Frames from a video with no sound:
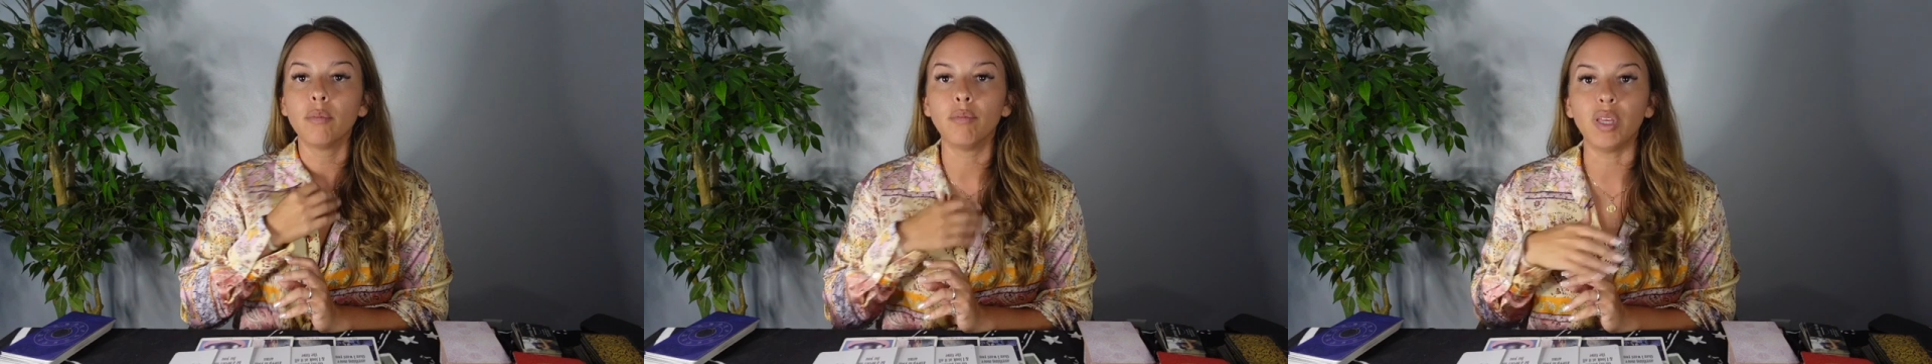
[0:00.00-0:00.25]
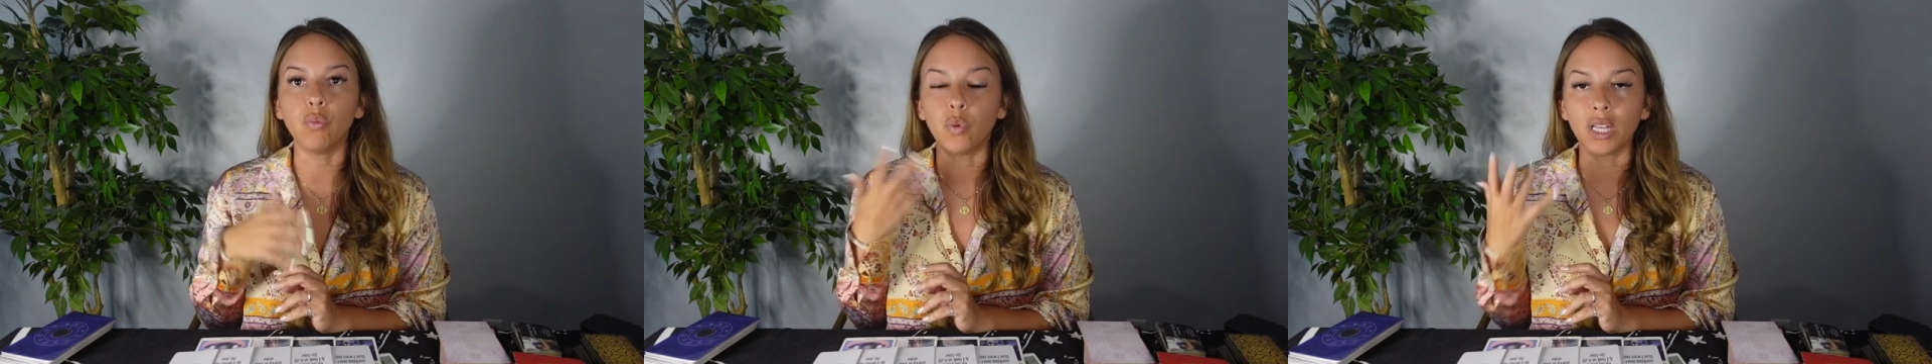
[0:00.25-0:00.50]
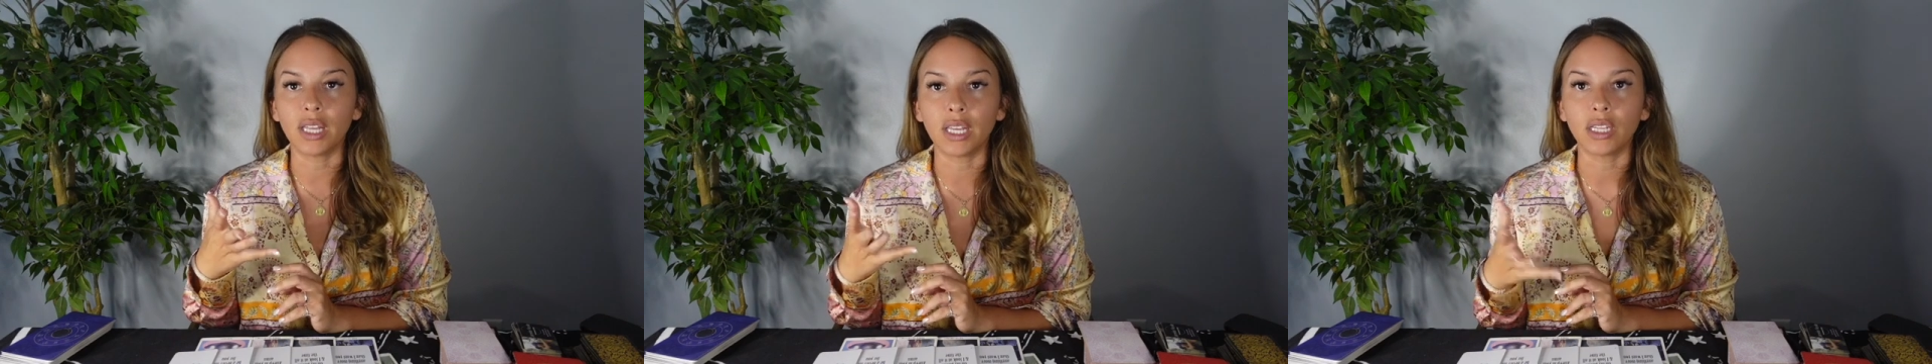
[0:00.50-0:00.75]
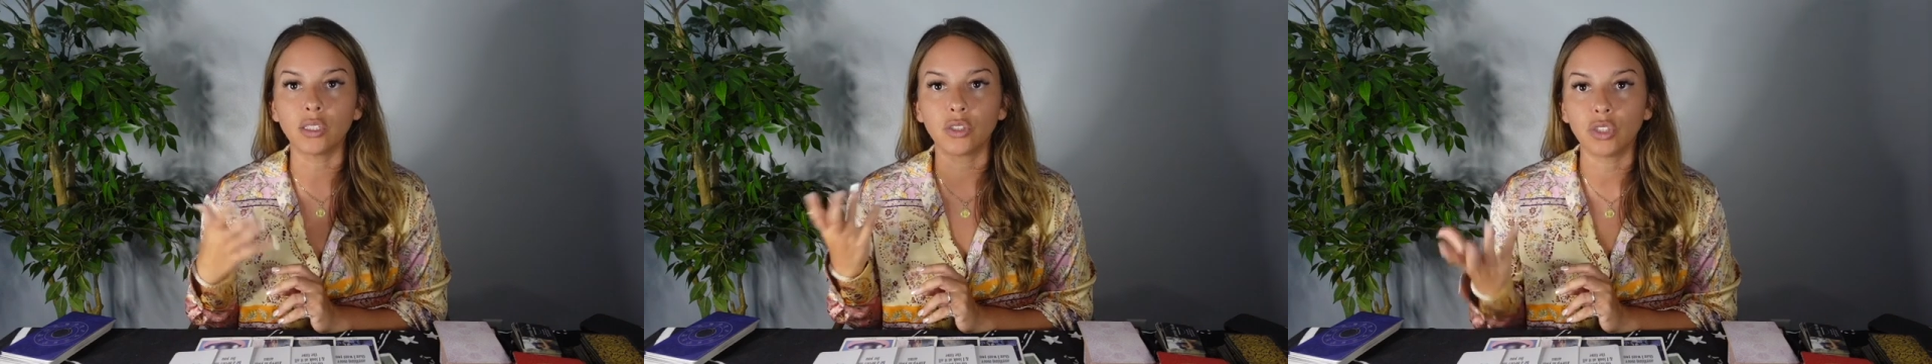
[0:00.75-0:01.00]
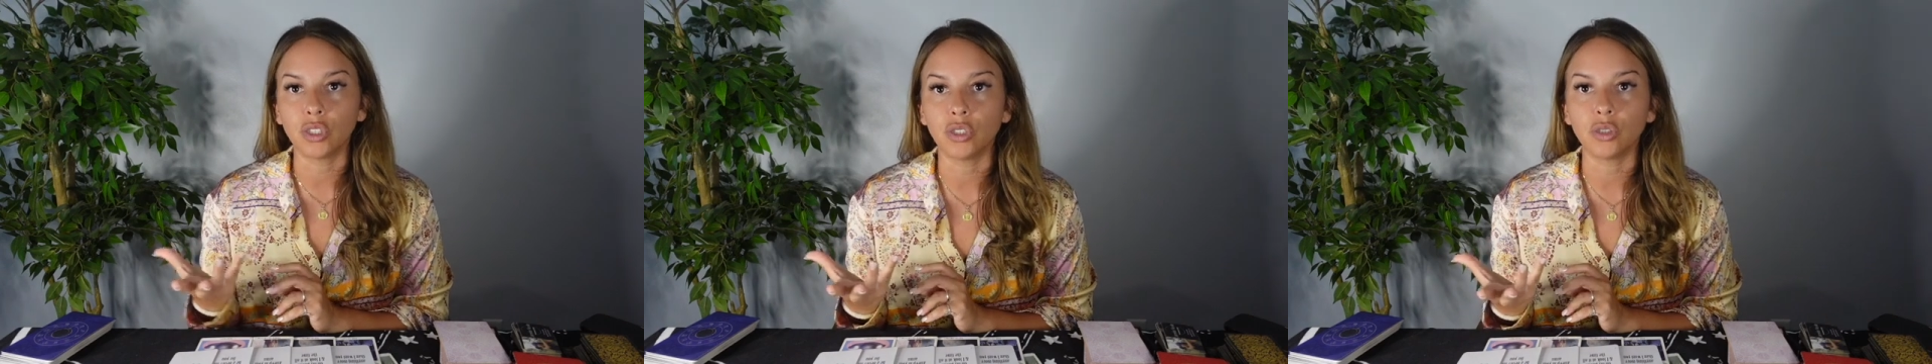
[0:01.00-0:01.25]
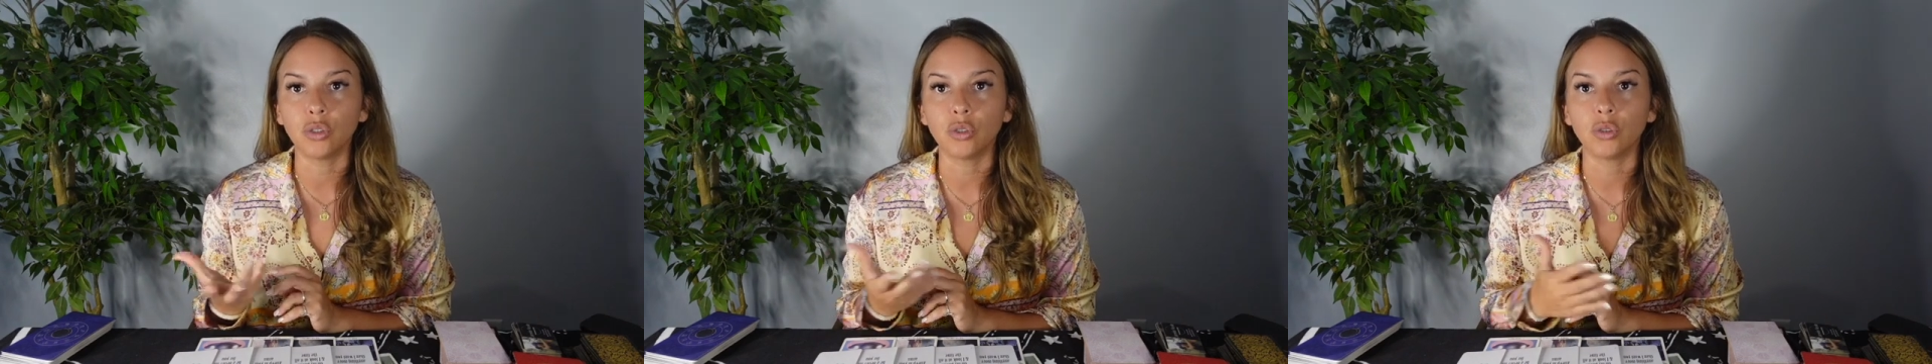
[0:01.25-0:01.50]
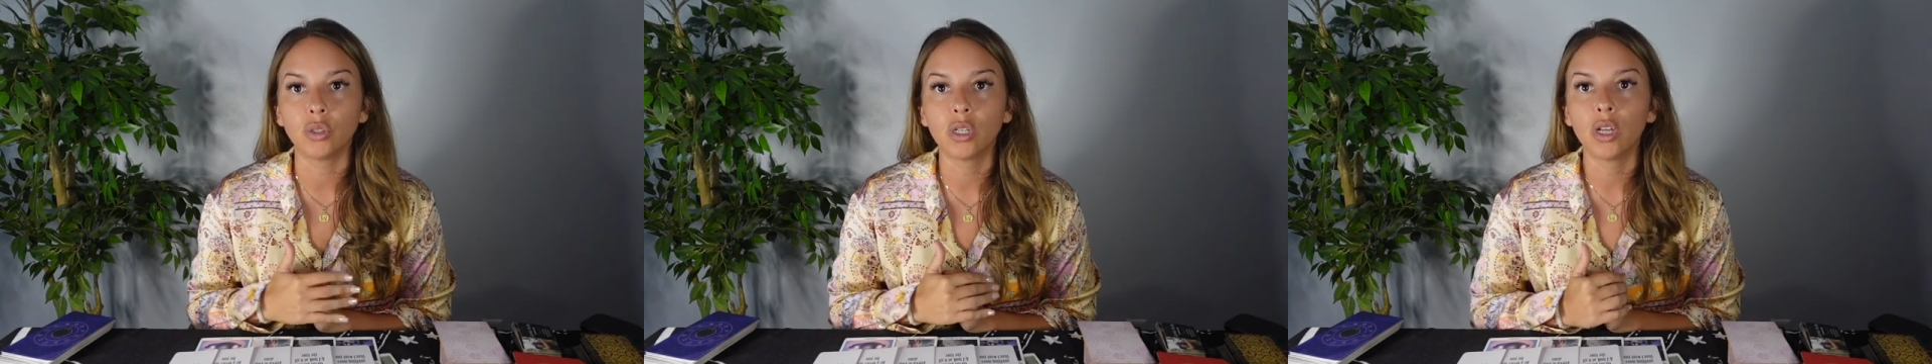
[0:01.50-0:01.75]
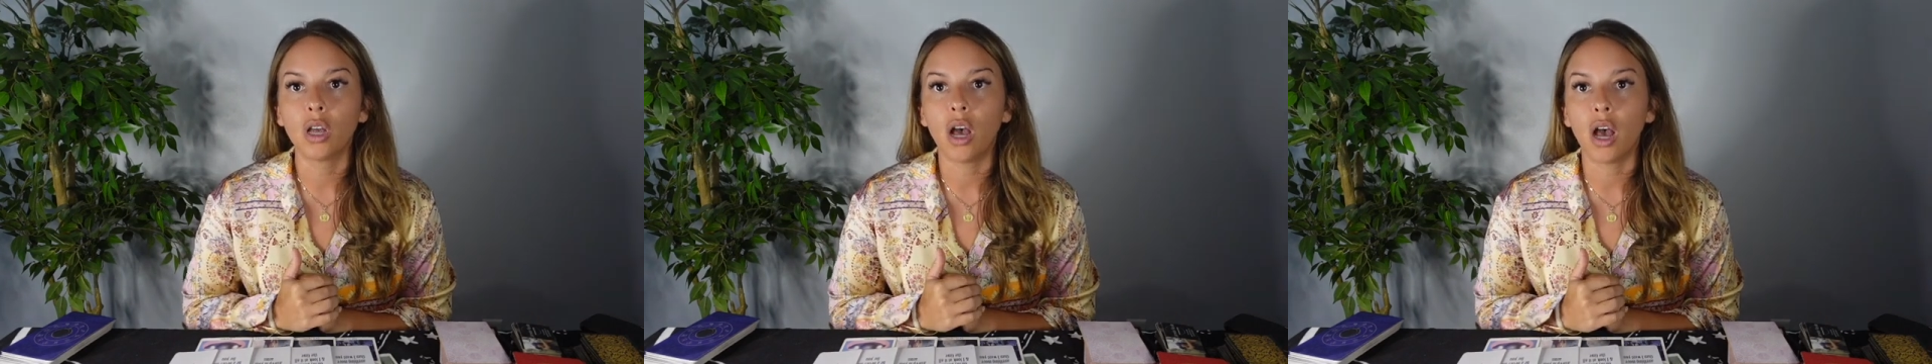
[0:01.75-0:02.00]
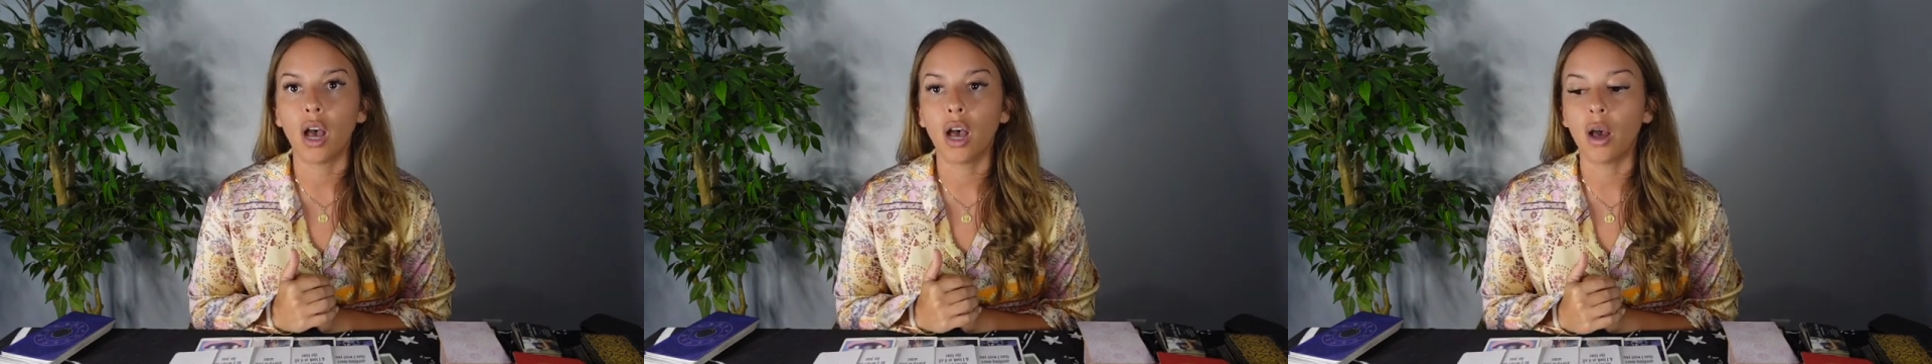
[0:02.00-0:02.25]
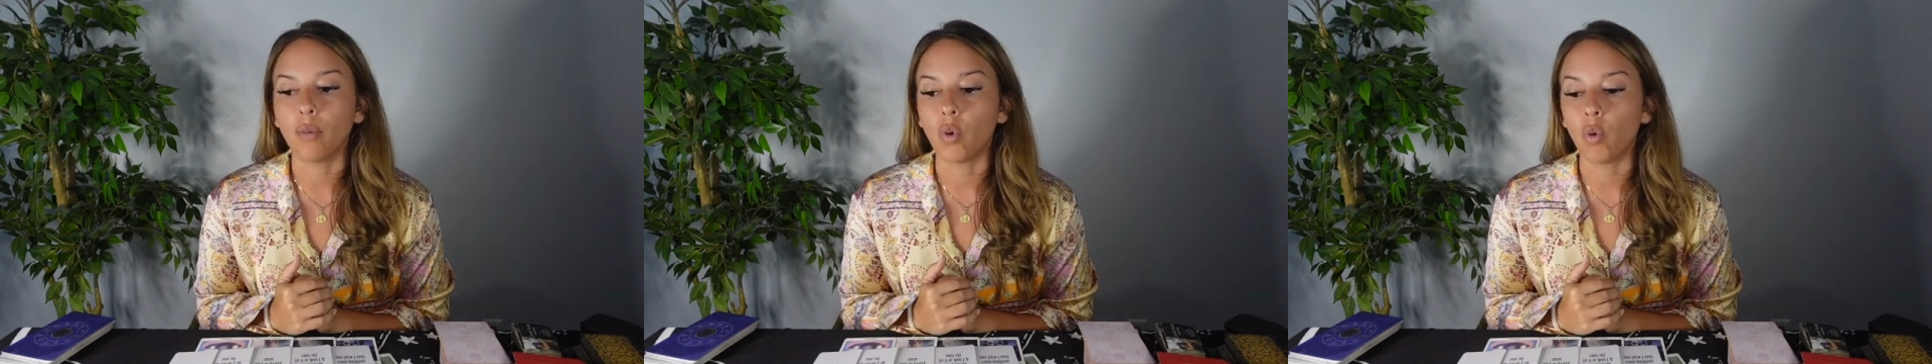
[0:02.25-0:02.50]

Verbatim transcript: be willing to um,